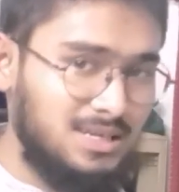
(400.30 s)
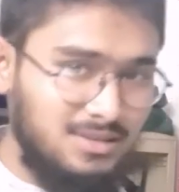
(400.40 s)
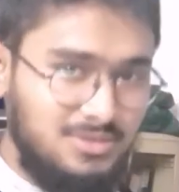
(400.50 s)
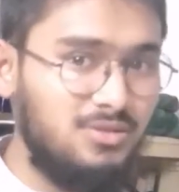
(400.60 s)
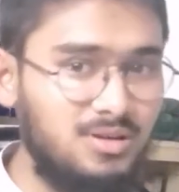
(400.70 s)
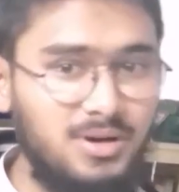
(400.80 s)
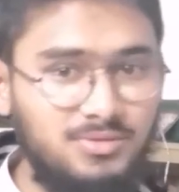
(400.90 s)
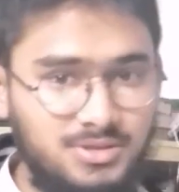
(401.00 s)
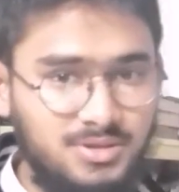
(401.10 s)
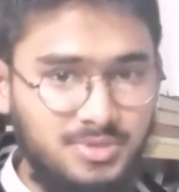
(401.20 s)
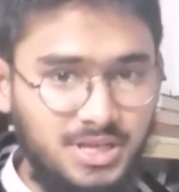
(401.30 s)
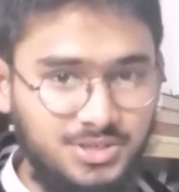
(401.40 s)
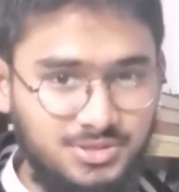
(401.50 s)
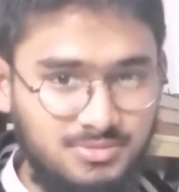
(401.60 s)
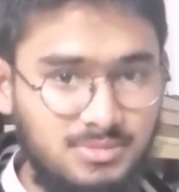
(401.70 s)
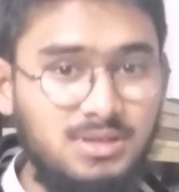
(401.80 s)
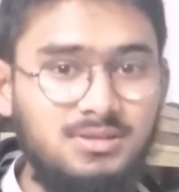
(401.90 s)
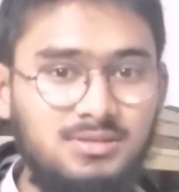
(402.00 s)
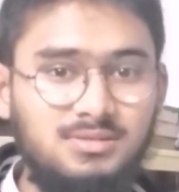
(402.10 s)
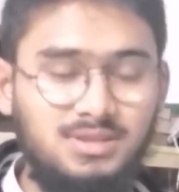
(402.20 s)
let's talk about the termination.
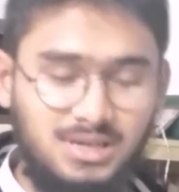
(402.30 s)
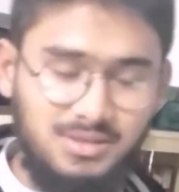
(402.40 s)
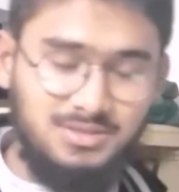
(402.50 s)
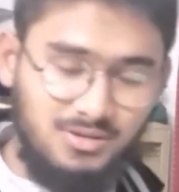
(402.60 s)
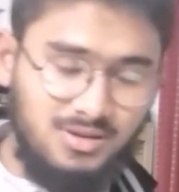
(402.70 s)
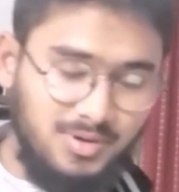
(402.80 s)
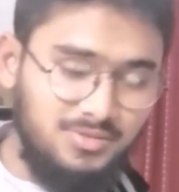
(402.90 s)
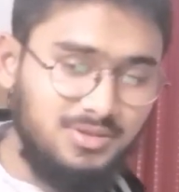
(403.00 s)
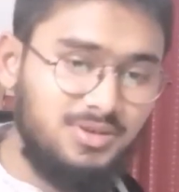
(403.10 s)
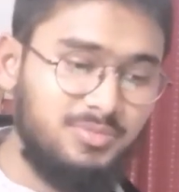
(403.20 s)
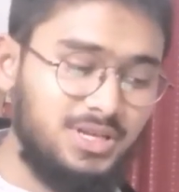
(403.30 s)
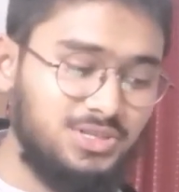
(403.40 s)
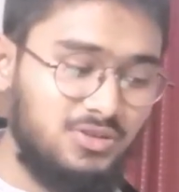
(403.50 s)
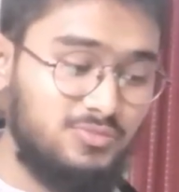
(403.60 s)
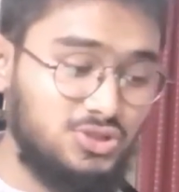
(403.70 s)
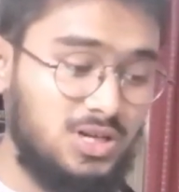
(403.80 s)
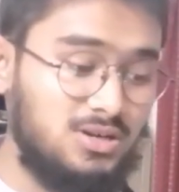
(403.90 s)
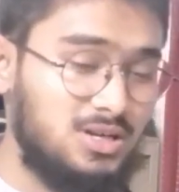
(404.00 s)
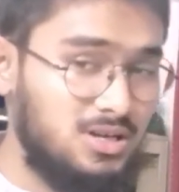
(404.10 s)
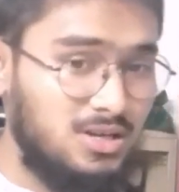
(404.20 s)
Now let's talk about the termination of
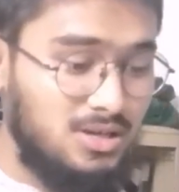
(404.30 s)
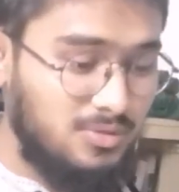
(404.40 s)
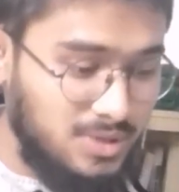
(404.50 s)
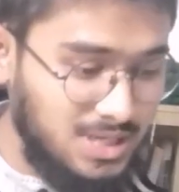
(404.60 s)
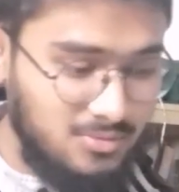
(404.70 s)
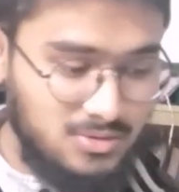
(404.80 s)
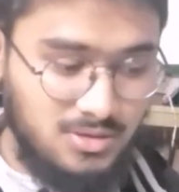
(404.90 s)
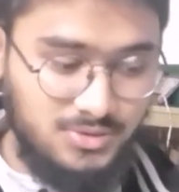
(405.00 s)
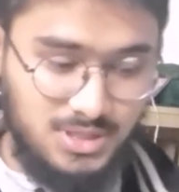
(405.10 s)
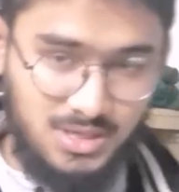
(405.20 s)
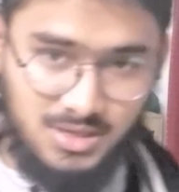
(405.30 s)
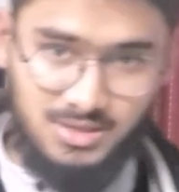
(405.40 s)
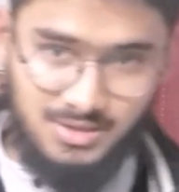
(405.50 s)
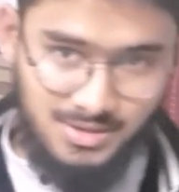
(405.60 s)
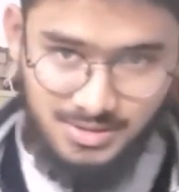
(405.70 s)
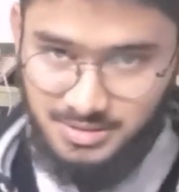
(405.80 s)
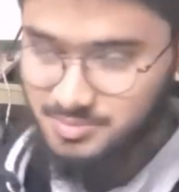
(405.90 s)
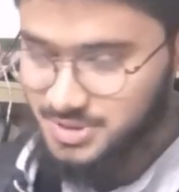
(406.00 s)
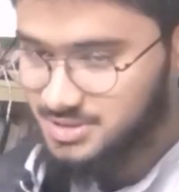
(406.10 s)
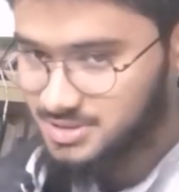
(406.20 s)
Musharakah without closing the
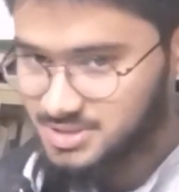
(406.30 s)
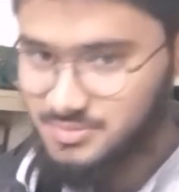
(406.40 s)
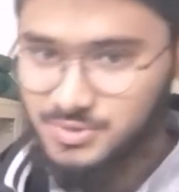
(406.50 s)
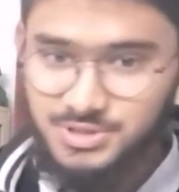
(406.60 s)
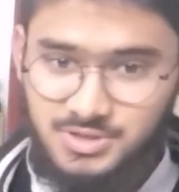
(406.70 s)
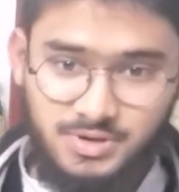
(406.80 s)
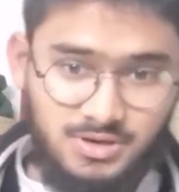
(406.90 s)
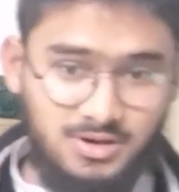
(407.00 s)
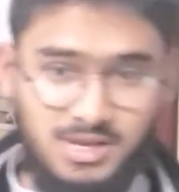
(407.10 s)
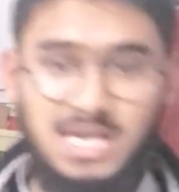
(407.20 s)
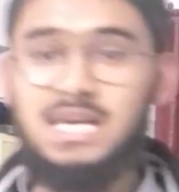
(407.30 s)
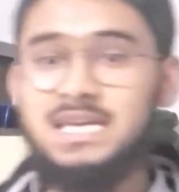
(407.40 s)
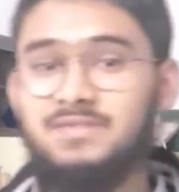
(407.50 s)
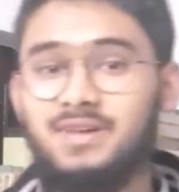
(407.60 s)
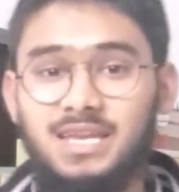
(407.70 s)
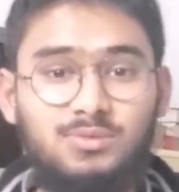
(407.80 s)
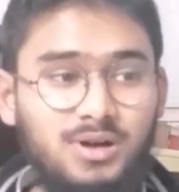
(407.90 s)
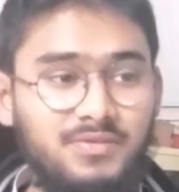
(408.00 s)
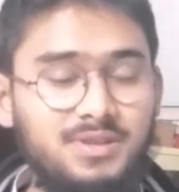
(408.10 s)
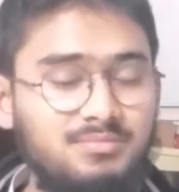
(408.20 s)
business which is going on. If any one
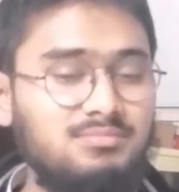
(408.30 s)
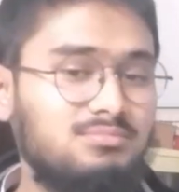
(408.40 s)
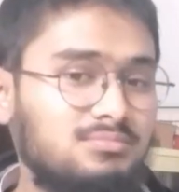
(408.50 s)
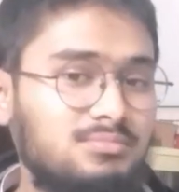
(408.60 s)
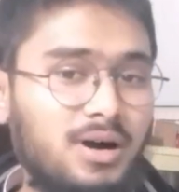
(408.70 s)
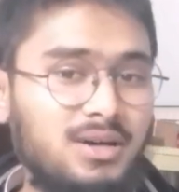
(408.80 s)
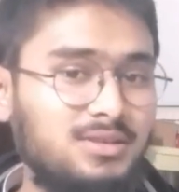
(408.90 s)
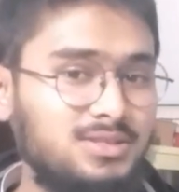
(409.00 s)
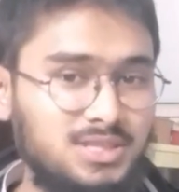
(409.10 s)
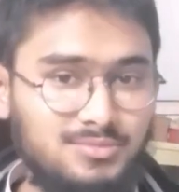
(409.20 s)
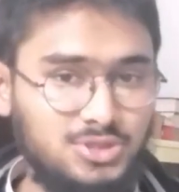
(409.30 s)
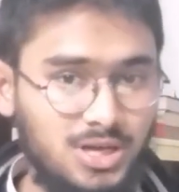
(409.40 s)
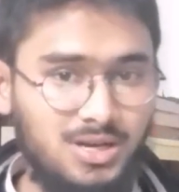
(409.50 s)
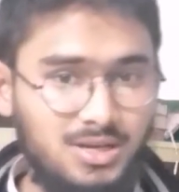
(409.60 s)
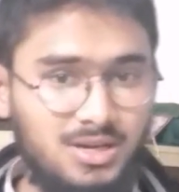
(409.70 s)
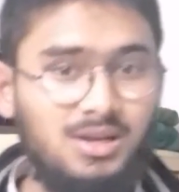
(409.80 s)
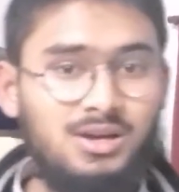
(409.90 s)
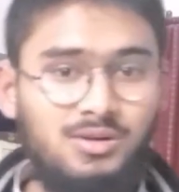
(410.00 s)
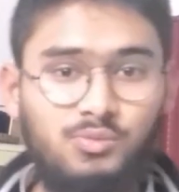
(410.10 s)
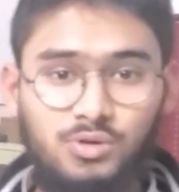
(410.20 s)
of the partners in a Musharakah
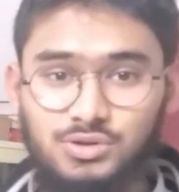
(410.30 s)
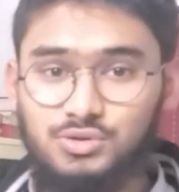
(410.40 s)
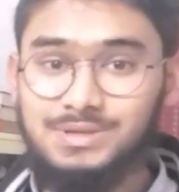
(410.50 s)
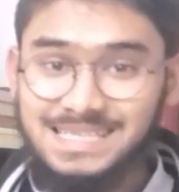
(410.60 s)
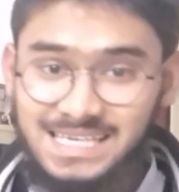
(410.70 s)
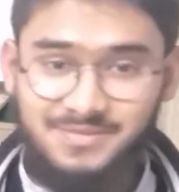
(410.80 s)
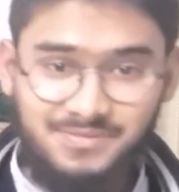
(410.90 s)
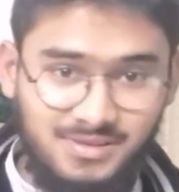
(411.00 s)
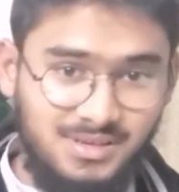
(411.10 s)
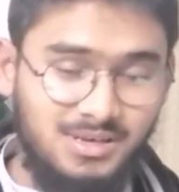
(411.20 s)
want to leave